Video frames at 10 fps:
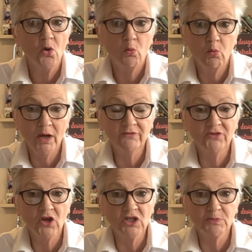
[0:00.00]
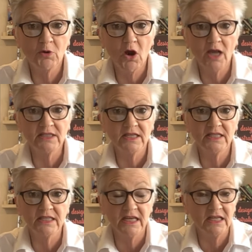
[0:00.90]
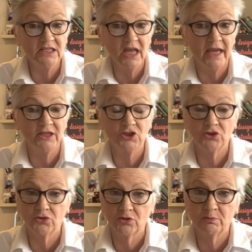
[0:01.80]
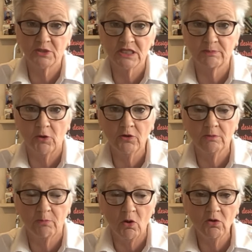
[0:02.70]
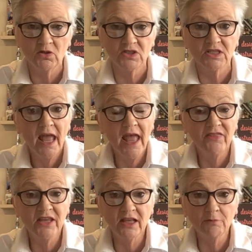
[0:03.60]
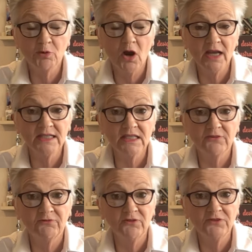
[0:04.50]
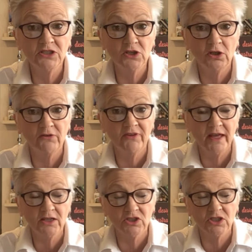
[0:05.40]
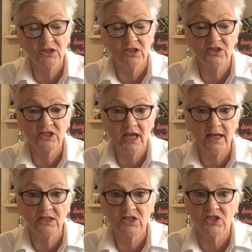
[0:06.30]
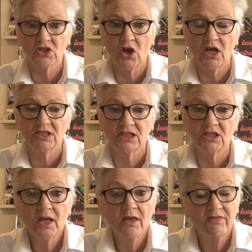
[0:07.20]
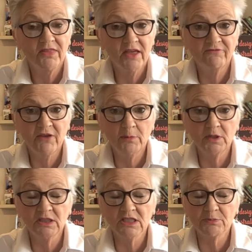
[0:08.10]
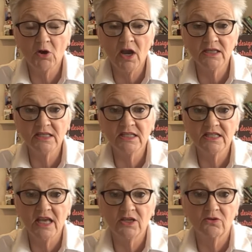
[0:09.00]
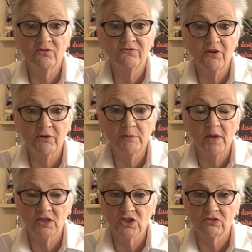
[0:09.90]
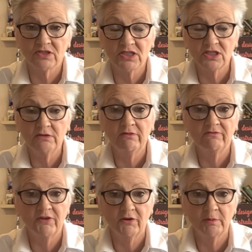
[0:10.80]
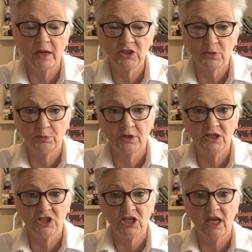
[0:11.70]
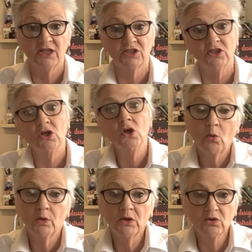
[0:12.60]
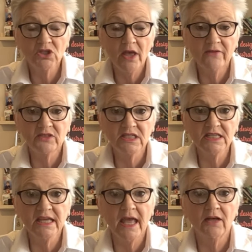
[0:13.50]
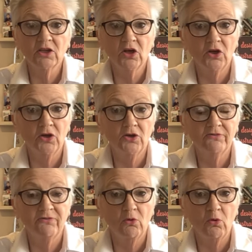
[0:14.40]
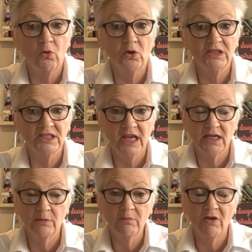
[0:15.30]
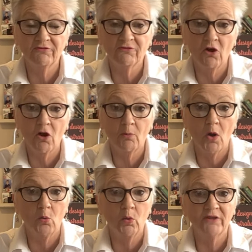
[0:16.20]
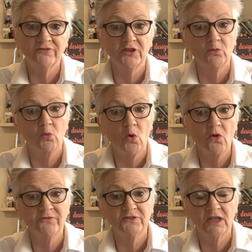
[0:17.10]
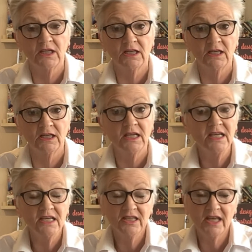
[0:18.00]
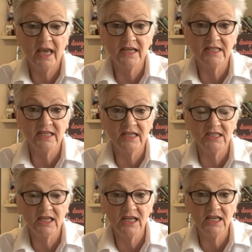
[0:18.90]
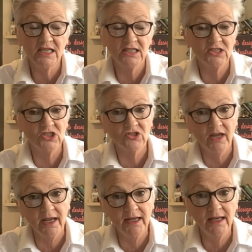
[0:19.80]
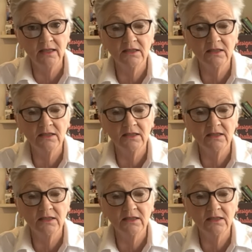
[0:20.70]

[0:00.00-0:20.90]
One of those prizes is a June bespoke box and the other prize is a $50 voucher to the Daily Society. They're fabulous prizes. Thank you very much, Kristen. Very much appreciated. We also have a discount code for denim from Weft and Waft in the ACT in Australia.